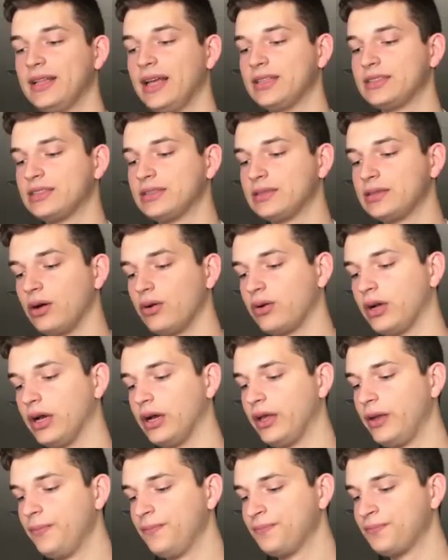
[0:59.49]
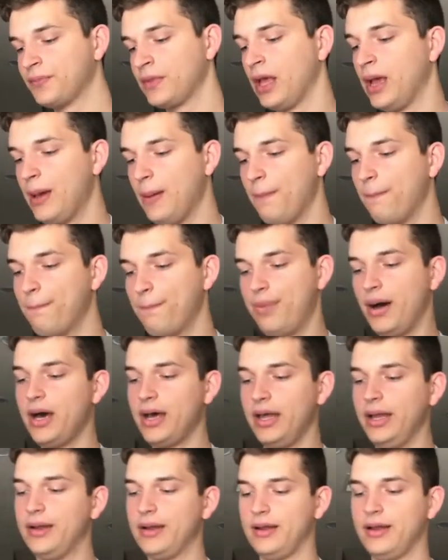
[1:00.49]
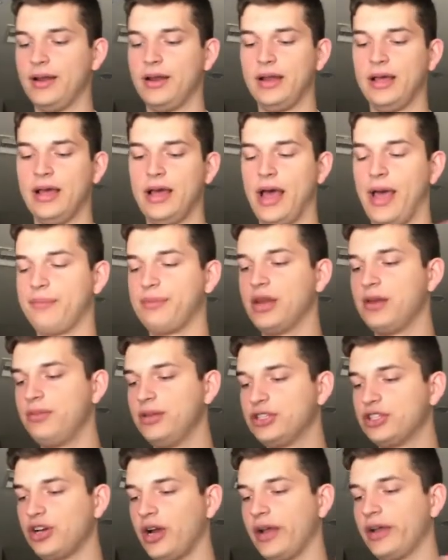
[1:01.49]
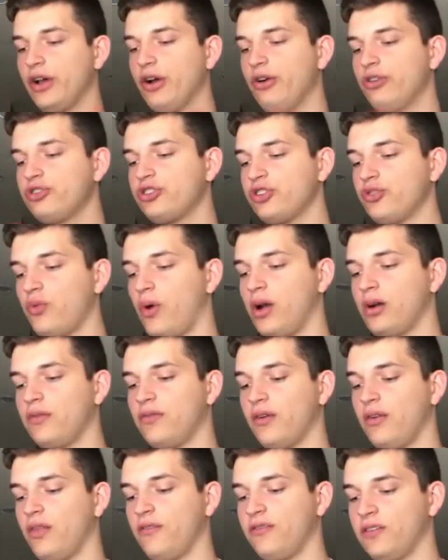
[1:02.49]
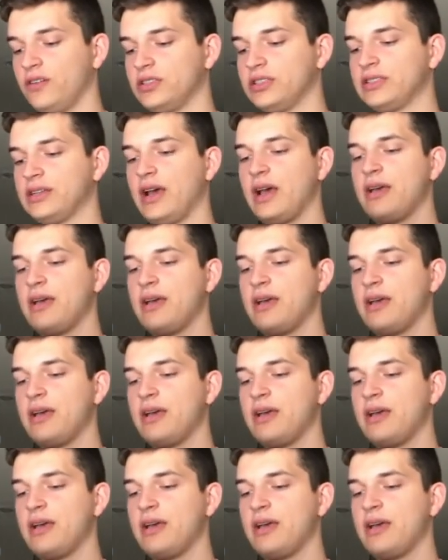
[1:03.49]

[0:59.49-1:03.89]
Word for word: that's so good. But I'm gonna be trying ocean water for the first